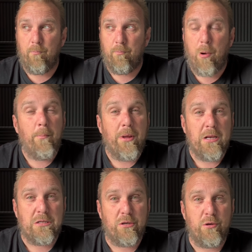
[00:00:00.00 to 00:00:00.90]
pump it
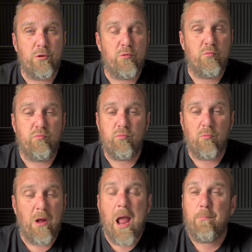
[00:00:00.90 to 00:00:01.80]
into
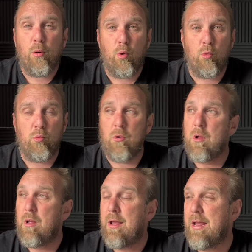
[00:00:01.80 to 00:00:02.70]
Apple,
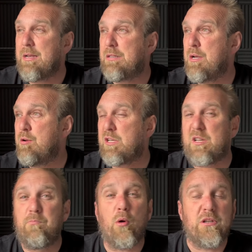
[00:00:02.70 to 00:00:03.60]
into
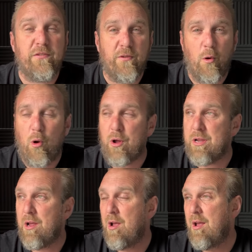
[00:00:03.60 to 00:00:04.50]
Spotify,
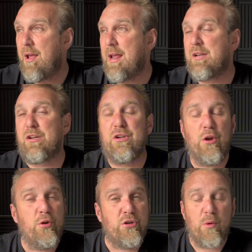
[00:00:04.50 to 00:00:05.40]
into
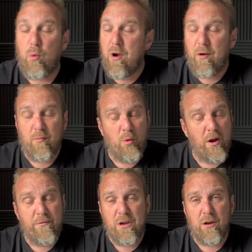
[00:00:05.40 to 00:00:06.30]
YouTube,
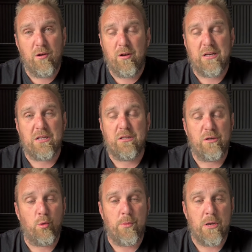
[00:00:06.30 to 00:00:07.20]
wherever you're going to listen to
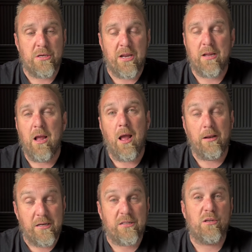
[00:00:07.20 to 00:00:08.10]
your music, and
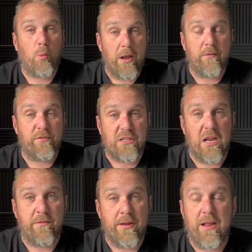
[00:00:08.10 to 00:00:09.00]
listen to Waiting for
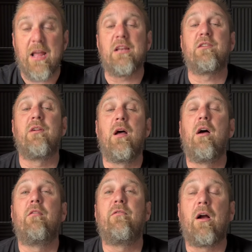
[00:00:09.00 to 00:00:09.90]
Stevie. It's
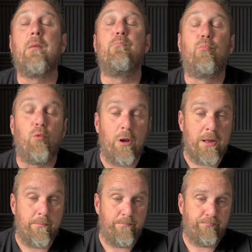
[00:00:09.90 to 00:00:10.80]
fucking brilliant.